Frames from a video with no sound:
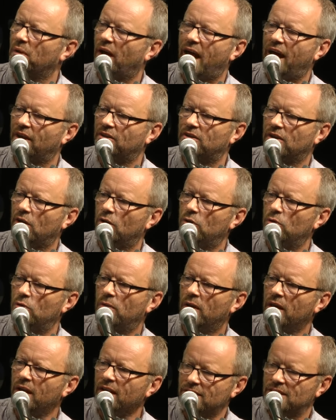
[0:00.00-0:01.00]
but had
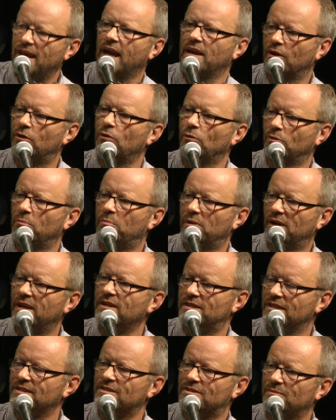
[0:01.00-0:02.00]
no technical
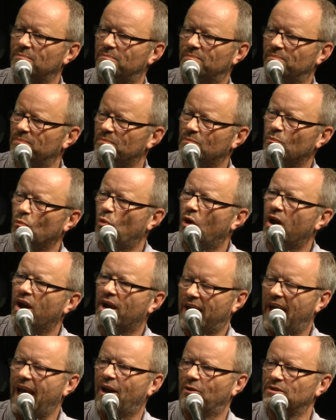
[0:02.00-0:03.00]
abilities to
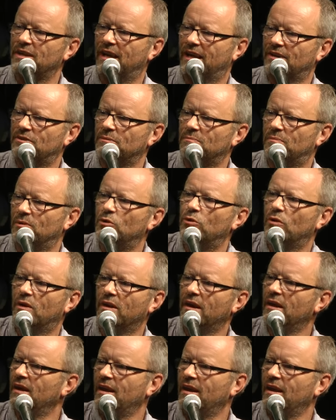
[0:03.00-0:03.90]
work out how to